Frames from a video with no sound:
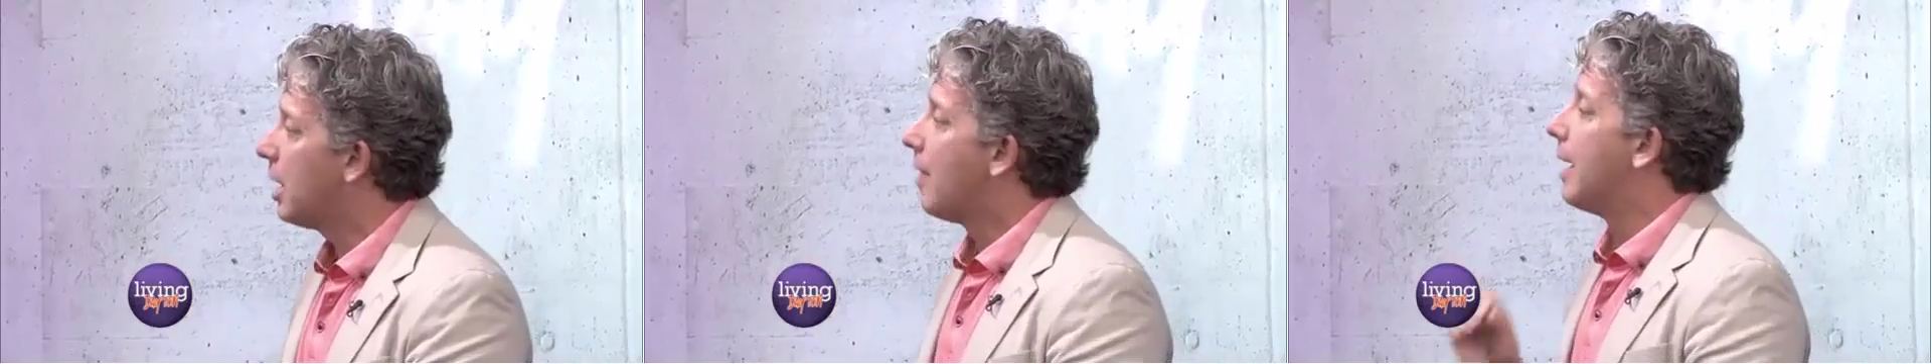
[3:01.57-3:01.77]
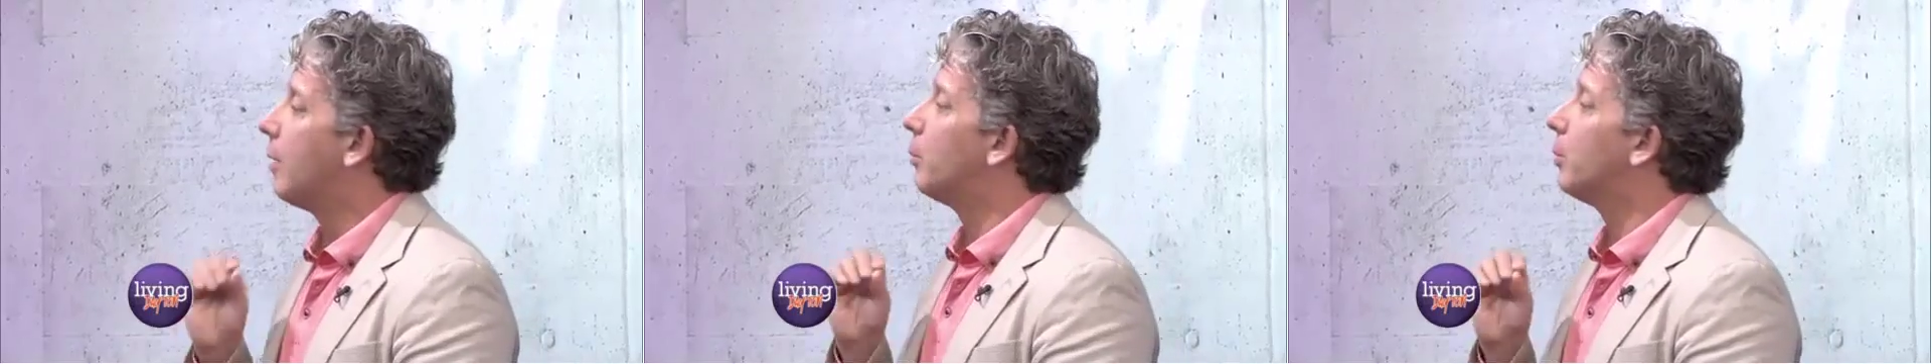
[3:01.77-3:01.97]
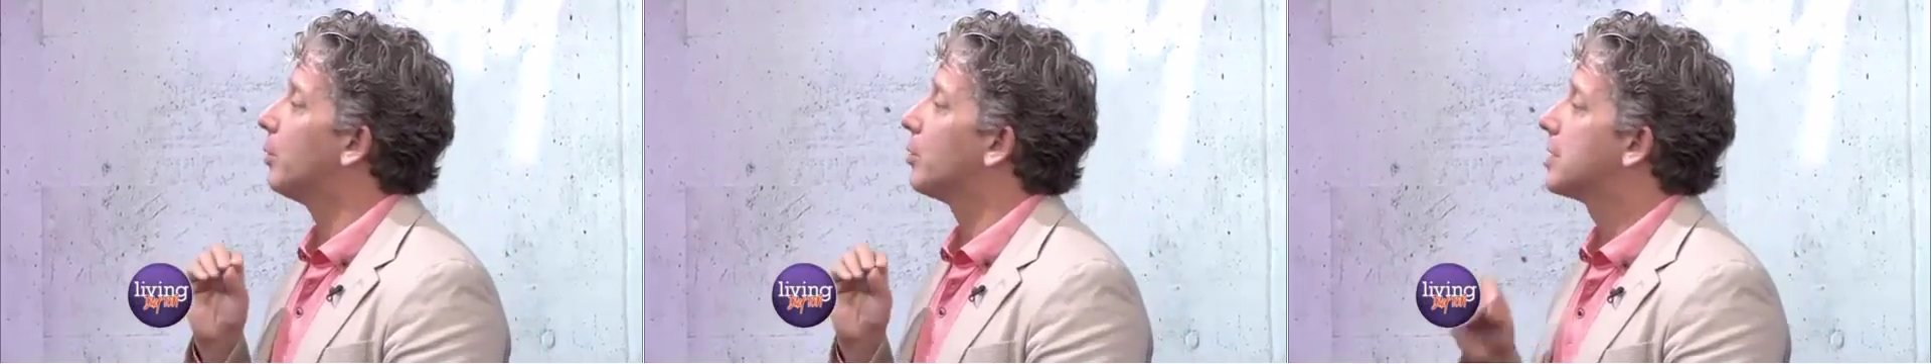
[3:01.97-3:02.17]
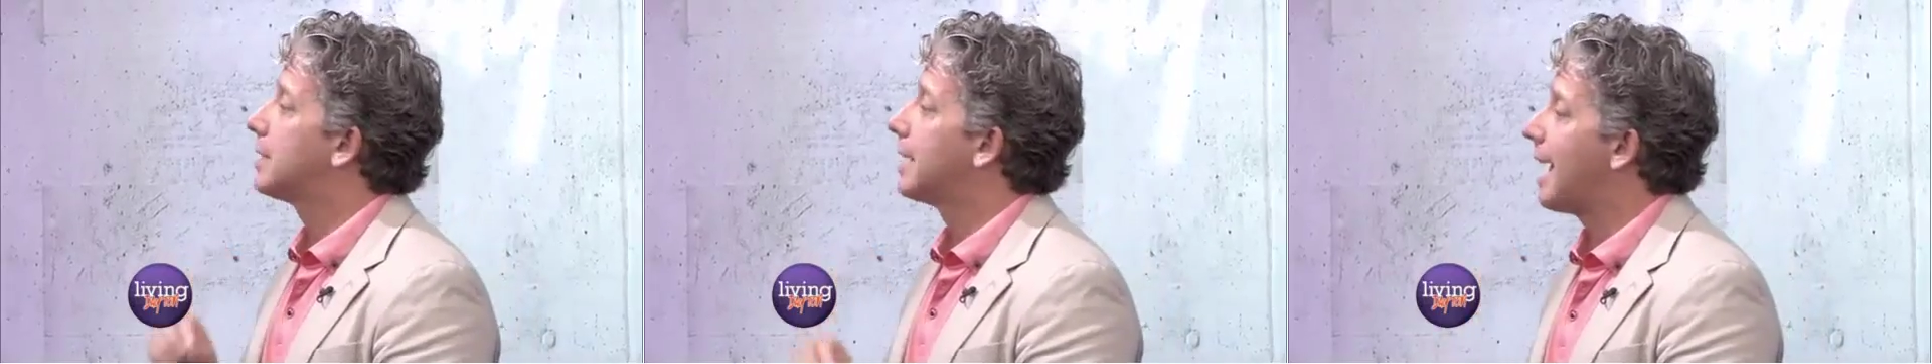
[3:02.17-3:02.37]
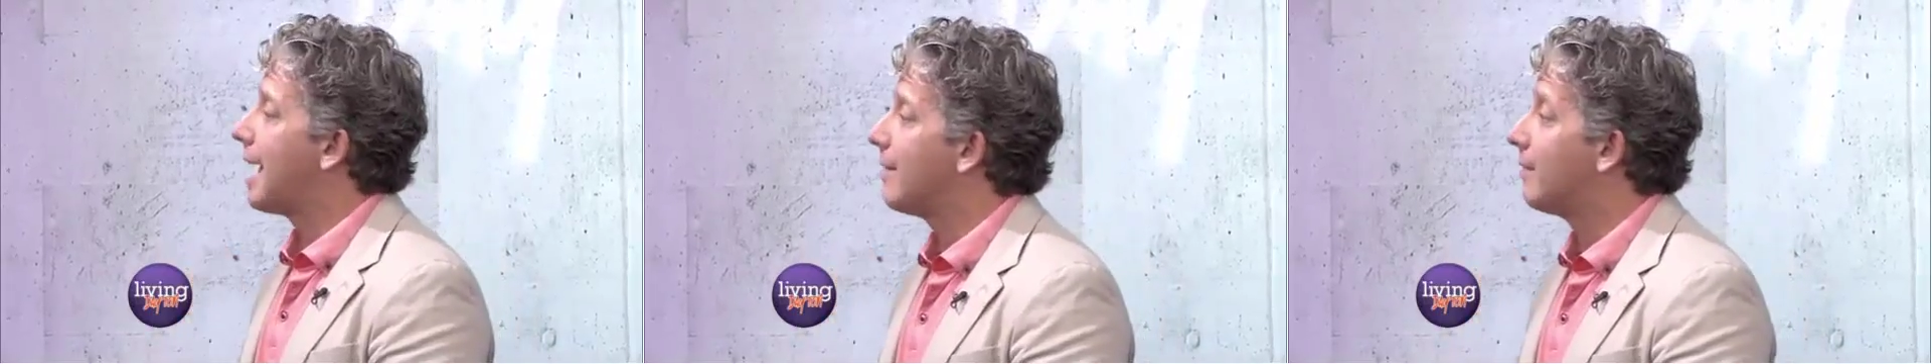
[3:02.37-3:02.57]
that will
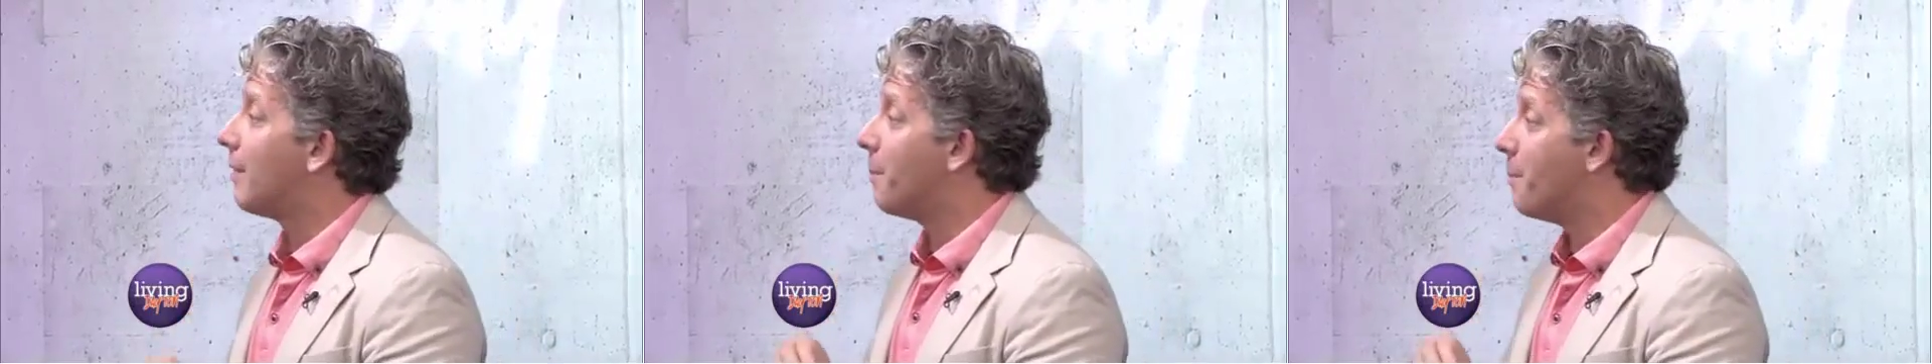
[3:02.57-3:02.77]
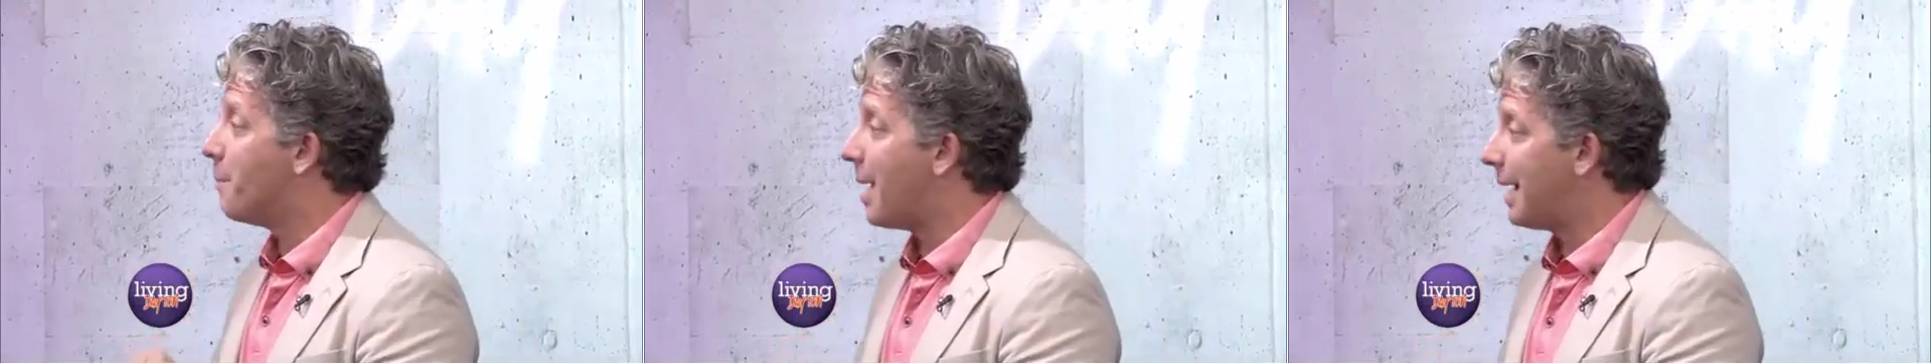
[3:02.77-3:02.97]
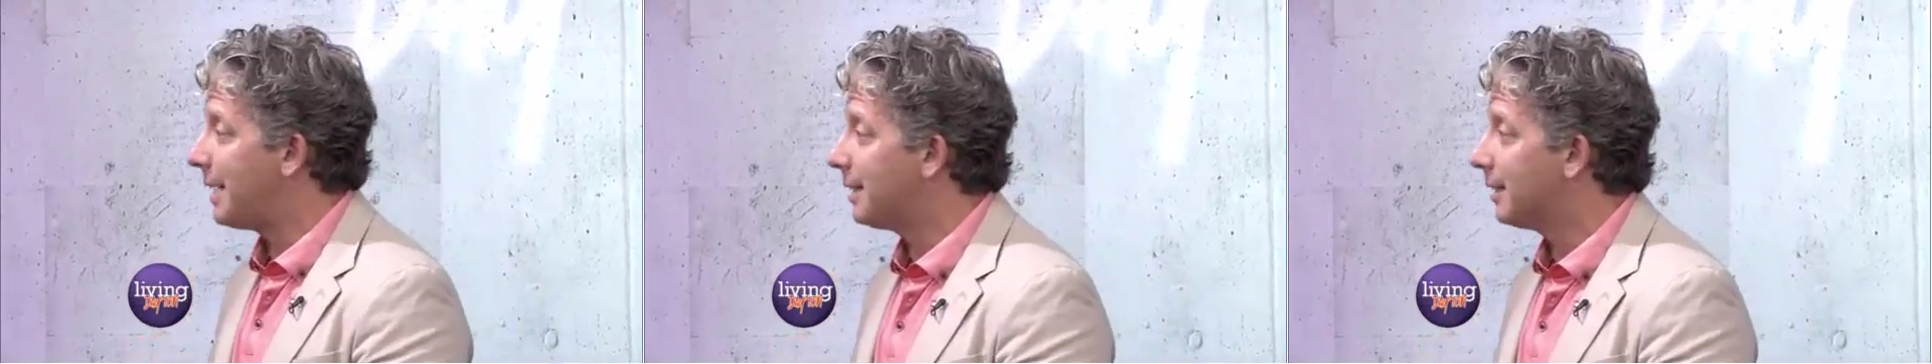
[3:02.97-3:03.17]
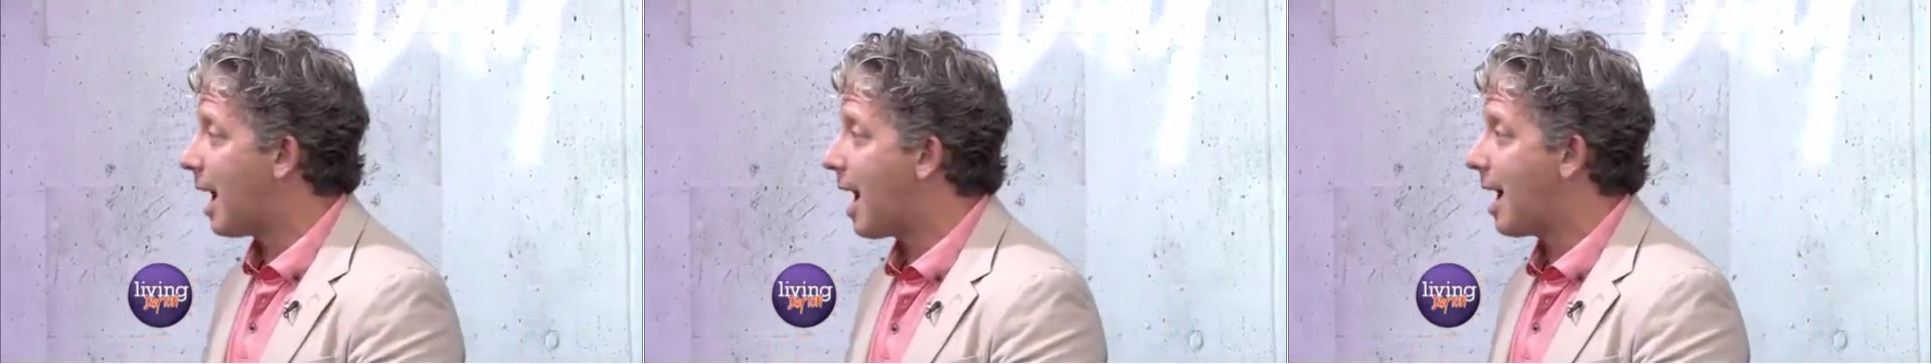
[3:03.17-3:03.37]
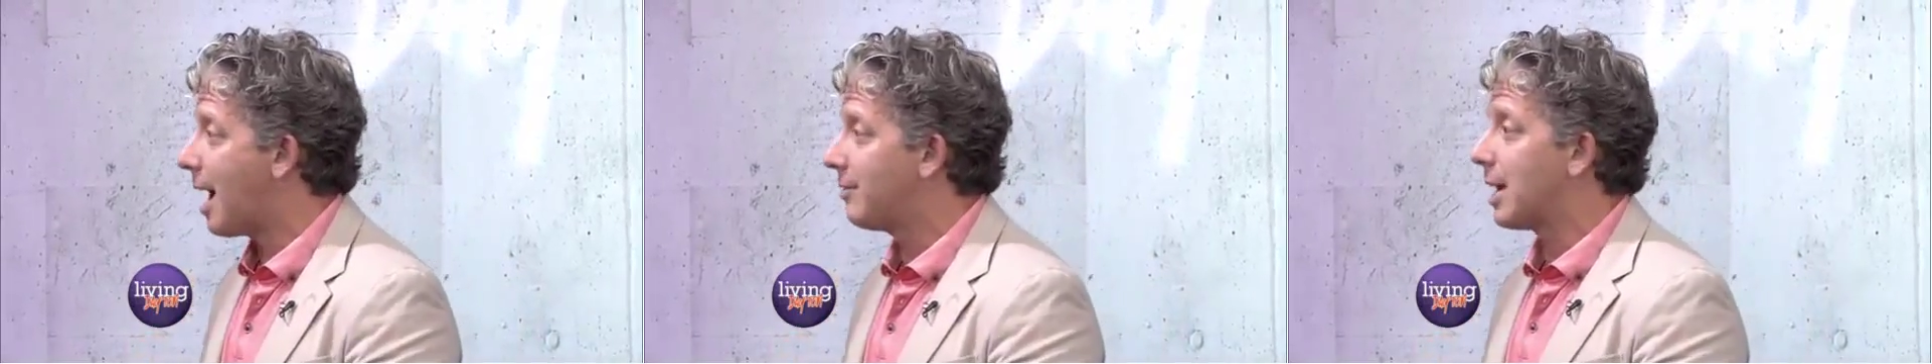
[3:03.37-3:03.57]
save many
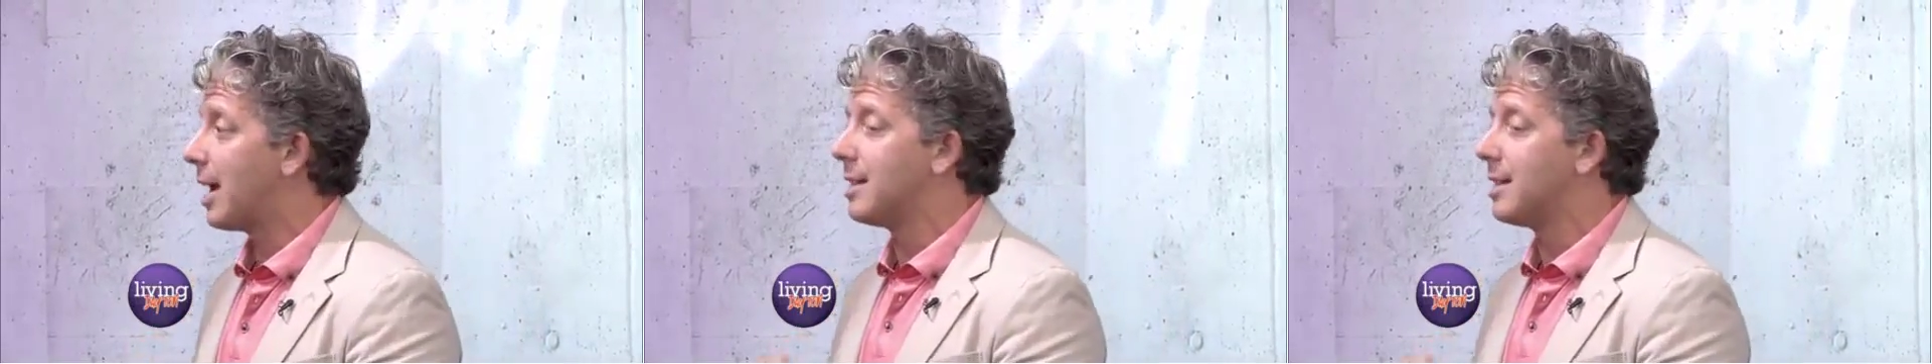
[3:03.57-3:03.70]
lives